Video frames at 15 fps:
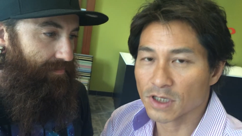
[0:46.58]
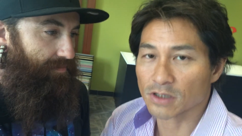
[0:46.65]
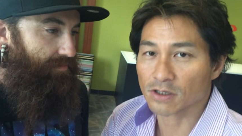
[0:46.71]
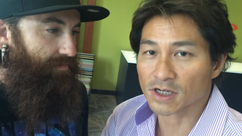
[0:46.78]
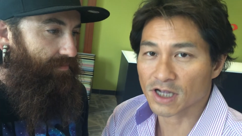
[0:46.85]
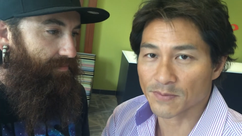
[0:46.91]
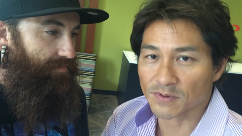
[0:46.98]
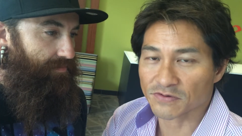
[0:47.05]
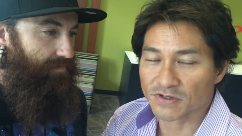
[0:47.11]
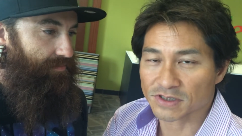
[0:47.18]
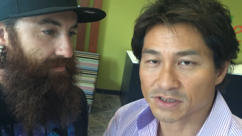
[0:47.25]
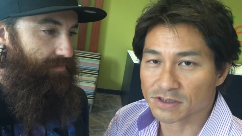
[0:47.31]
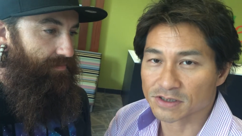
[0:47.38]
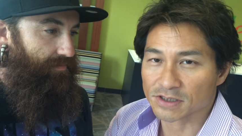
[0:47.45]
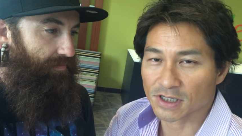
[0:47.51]
Speaker 1: you know, a couple of
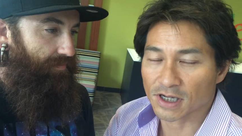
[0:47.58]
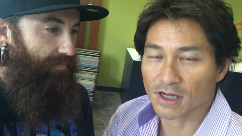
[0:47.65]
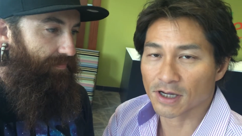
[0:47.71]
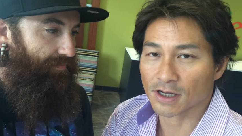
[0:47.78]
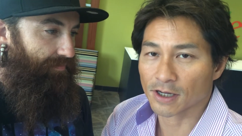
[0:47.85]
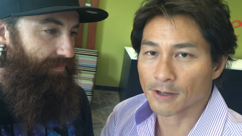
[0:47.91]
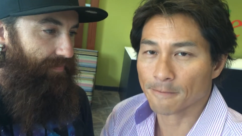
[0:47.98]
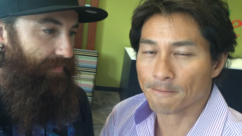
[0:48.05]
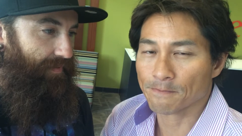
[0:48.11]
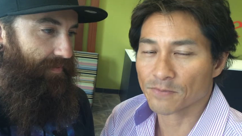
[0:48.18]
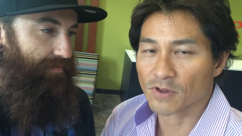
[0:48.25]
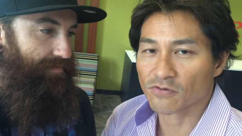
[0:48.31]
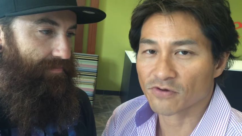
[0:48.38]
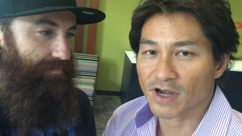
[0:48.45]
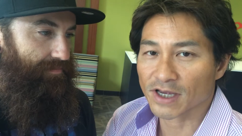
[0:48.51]
reasons.
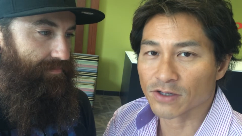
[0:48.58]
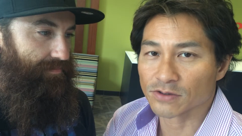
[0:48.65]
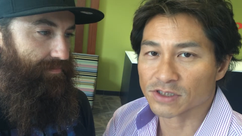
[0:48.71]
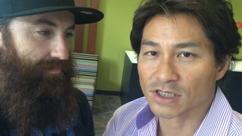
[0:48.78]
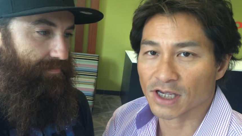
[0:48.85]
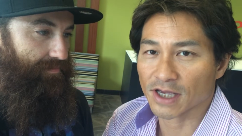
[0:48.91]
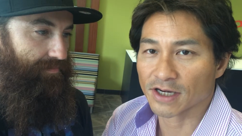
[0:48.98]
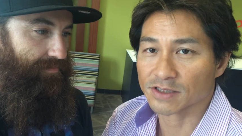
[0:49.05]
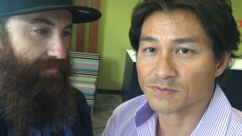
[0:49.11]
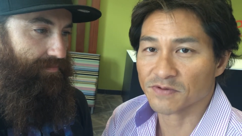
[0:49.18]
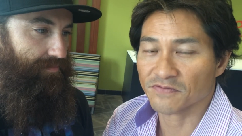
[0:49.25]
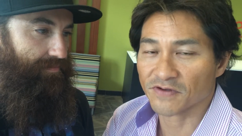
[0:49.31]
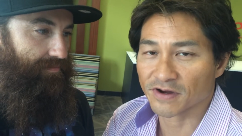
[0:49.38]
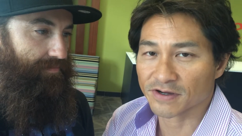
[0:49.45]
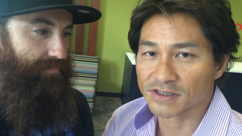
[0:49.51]
Um, Rakuten has
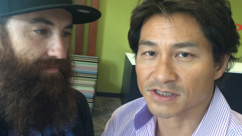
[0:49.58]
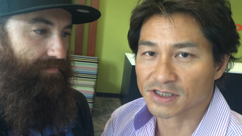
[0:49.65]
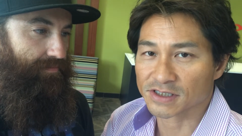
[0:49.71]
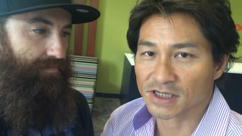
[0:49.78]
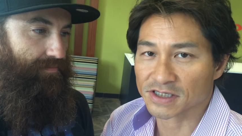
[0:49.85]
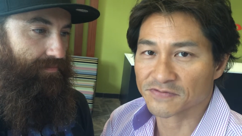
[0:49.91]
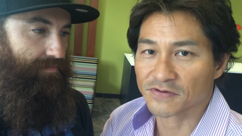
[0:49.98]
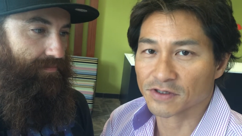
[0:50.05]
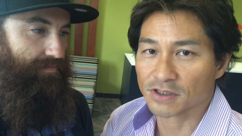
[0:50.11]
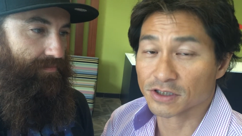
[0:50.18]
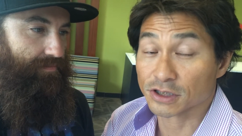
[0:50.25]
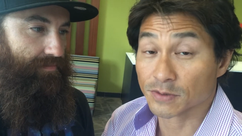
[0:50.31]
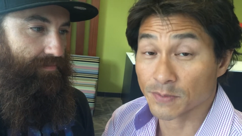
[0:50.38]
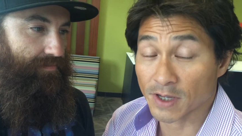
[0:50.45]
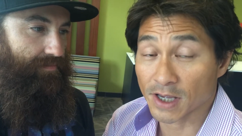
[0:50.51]
been very successful
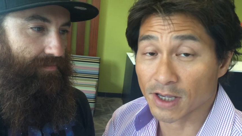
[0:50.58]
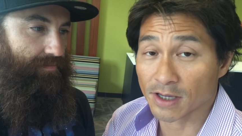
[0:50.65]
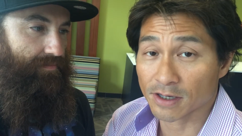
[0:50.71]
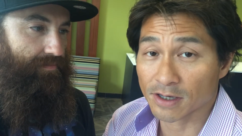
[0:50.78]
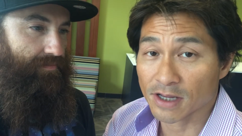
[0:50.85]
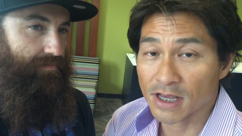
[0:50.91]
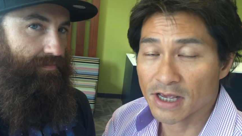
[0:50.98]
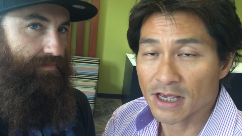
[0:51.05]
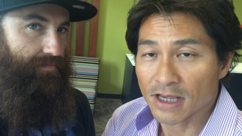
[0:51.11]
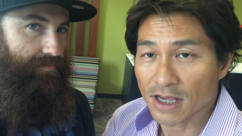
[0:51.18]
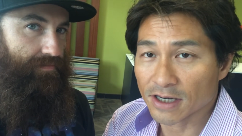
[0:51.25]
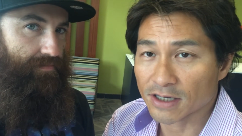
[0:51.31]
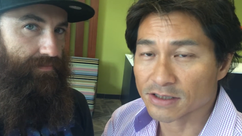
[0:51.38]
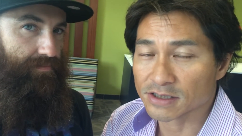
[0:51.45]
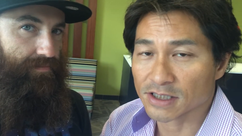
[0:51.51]
in Japan,
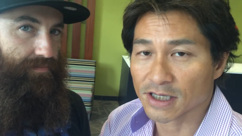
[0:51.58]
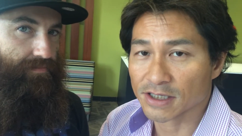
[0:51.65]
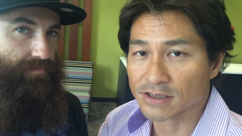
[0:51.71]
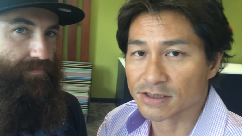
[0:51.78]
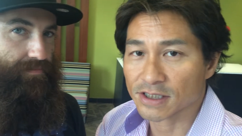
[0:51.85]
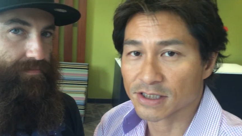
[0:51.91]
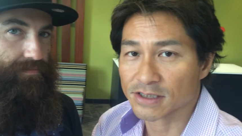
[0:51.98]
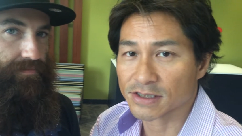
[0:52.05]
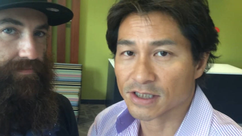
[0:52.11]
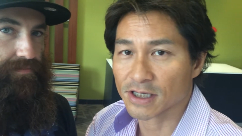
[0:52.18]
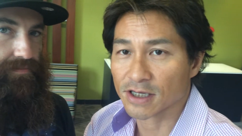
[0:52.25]
and understands that